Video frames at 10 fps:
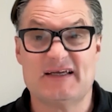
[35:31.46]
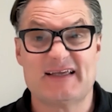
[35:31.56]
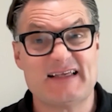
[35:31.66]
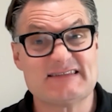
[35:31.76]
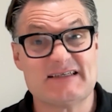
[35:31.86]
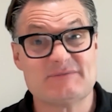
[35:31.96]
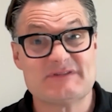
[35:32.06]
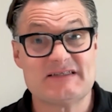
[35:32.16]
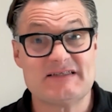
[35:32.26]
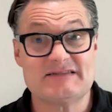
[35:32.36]
get some
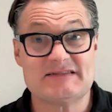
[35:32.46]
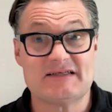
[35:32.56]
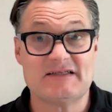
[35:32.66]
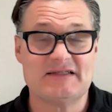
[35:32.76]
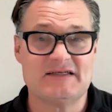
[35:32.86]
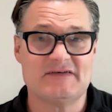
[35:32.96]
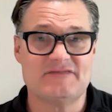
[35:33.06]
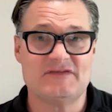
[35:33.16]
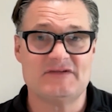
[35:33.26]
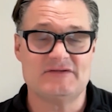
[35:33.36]
scenes done in the
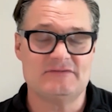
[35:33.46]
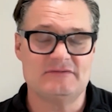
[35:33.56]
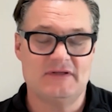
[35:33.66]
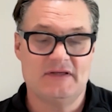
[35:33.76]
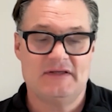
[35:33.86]
afternoon.